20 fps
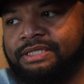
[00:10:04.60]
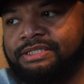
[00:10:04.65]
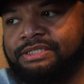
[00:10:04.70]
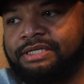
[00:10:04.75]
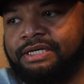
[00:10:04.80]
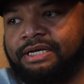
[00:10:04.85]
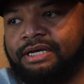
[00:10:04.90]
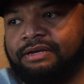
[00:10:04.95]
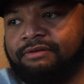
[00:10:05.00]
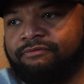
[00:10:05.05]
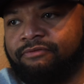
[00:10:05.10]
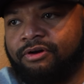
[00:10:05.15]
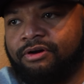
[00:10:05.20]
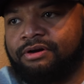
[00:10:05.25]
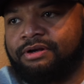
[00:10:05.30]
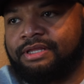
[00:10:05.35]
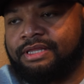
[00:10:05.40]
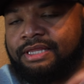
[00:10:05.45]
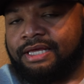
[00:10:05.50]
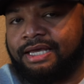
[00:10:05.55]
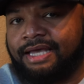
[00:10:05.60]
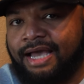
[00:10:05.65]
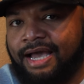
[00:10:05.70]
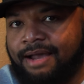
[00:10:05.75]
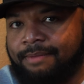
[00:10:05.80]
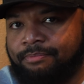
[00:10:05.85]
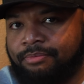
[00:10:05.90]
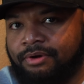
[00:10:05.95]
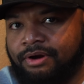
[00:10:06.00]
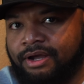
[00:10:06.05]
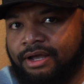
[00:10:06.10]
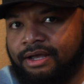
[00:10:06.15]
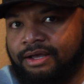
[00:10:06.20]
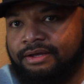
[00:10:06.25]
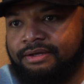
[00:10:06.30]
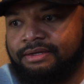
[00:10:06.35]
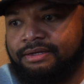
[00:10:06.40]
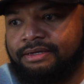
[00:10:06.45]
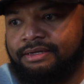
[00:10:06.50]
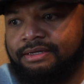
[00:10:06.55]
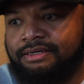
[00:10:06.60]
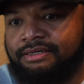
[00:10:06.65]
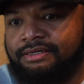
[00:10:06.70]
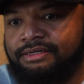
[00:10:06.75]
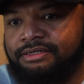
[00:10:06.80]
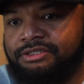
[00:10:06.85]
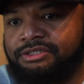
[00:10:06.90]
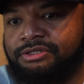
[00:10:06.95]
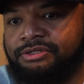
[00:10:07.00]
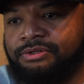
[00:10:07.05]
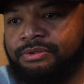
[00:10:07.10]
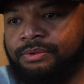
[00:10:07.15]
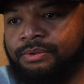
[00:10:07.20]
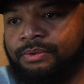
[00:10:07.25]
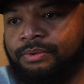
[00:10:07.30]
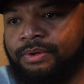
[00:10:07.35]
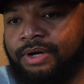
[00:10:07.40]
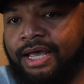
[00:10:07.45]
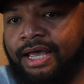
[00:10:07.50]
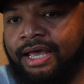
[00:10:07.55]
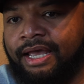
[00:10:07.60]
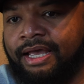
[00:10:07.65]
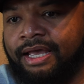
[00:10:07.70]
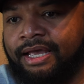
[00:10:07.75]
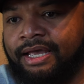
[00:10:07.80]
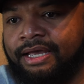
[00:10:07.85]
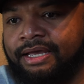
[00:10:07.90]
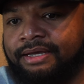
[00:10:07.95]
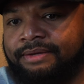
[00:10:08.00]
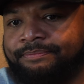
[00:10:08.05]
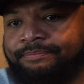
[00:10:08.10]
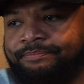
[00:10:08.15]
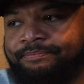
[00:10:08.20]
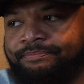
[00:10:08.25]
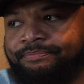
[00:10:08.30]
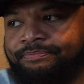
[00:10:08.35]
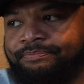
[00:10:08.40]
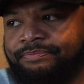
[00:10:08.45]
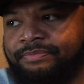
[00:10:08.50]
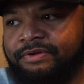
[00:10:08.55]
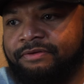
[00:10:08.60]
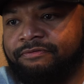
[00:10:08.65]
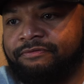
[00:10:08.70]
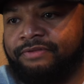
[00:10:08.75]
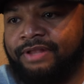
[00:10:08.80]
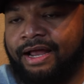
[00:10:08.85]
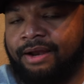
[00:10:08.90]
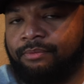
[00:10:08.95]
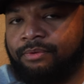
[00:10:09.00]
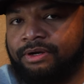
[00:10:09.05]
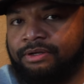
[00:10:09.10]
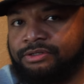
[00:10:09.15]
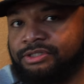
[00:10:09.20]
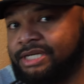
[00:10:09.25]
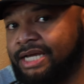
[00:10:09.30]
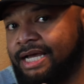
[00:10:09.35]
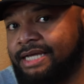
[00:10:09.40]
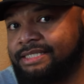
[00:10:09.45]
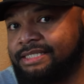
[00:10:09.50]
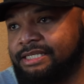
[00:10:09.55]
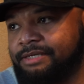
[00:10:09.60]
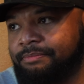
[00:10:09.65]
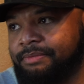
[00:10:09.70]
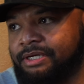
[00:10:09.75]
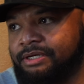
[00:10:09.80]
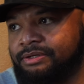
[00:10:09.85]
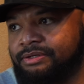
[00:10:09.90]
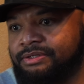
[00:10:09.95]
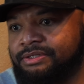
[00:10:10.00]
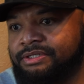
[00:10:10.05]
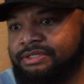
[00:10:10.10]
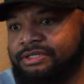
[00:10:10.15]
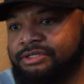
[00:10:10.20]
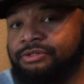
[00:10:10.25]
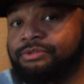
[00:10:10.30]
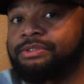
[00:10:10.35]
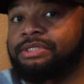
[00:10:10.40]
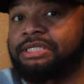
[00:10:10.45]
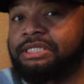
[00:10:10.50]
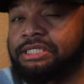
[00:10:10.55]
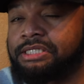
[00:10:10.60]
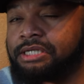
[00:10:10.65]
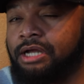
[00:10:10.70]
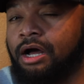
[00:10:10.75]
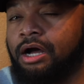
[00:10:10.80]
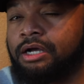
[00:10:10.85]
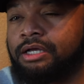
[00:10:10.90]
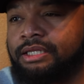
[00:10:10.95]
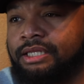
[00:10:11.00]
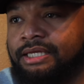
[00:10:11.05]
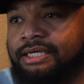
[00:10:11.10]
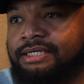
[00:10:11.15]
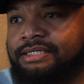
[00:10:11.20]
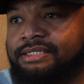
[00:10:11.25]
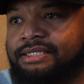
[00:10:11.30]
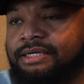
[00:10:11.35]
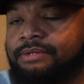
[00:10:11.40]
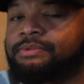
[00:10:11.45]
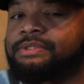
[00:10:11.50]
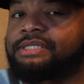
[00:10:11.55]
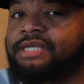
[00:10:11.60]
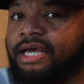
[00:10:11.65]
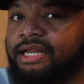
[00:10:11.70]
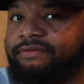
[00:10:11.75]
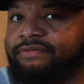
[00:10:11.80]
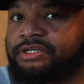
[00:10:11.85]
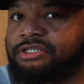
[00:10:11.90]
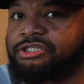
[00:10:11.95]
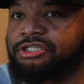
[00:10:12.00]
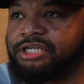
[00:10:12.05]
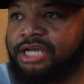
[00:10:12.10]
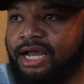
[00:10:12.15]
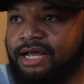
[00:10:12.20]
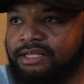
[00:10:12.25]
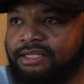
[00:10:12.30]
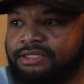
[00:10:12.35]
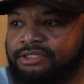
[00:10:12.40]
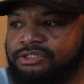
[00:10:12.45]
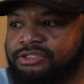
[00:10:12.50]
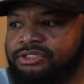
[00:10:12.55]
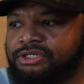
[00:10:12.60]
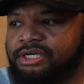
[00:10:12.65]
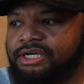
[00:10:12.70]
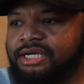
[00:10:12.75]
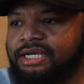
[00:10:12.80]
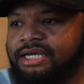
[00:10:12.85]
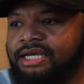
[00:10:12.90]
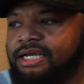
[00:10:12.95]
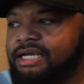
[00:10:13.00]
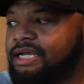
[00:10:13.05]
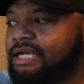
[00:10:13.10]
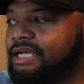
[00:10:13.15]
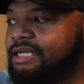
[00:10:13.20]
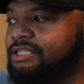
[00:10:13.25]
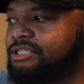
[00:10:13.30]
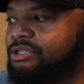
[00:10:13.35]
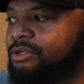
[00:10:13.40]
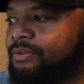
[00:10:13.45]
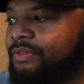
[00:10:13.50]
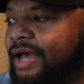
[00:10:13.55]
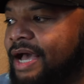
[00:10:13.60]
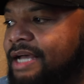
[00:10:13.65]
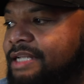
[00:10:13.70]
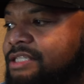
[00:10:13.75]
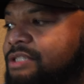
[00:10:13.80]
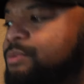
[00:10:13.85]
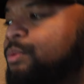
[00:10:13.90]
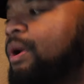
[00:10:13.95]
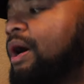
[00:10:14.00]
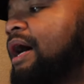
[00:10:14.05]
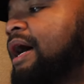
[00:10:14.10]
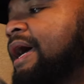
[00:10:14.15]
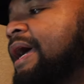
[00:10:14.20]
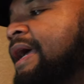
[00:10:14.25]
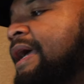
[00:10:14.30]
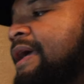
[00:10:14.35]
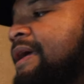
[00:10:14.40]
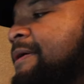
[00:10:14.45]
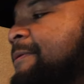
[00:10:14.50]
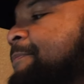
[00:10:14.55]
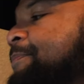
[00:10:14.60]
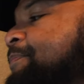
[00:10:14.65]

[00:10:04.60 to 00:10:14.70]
to convert the Capra to a flat rail chassis build using the stock links, it was kind of a challenge. And so that's why